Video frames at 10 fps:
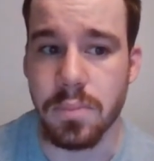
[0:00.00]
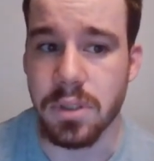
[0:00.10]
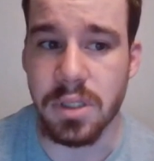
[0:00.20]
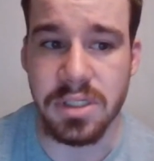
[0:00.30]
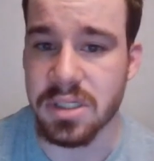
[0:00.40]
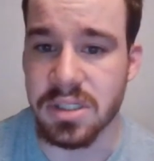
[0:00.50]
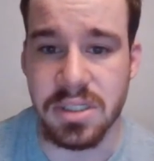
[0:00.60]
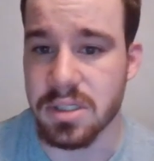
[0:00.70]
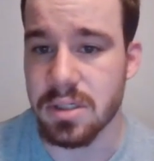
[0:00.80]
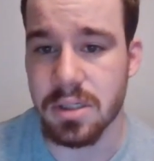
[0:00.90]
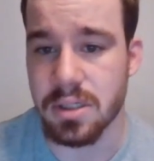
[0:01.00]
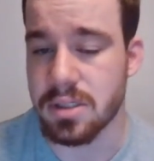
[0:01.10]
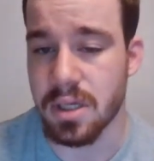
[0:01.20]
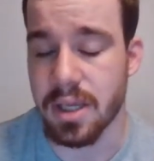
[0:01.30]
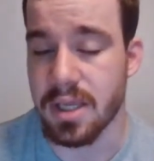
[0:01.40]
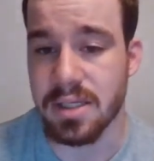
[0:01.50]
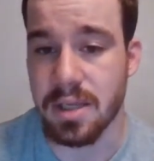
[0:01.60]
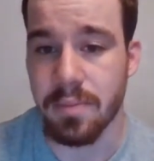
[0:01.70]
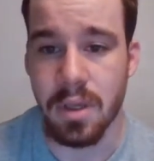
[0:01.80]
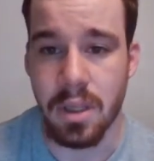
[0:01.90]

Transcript: This is a Heat team,